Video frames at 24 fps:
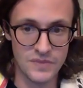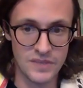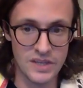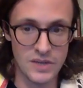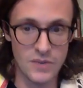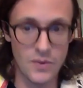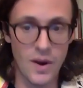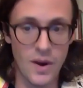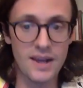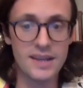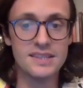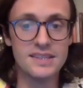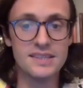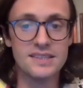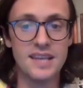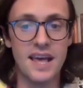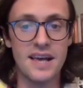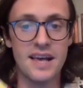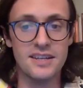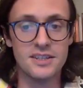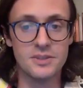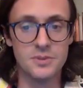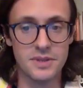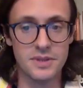He
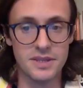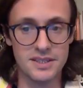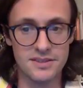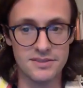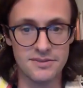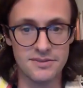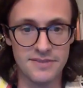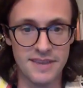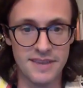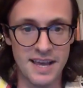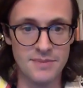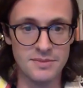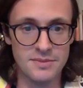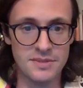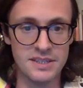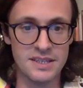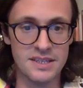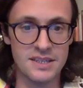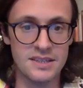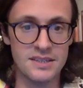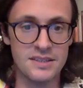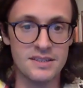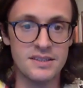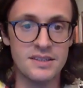reconciles with his
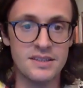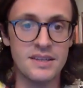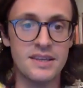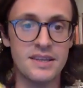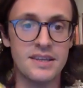family,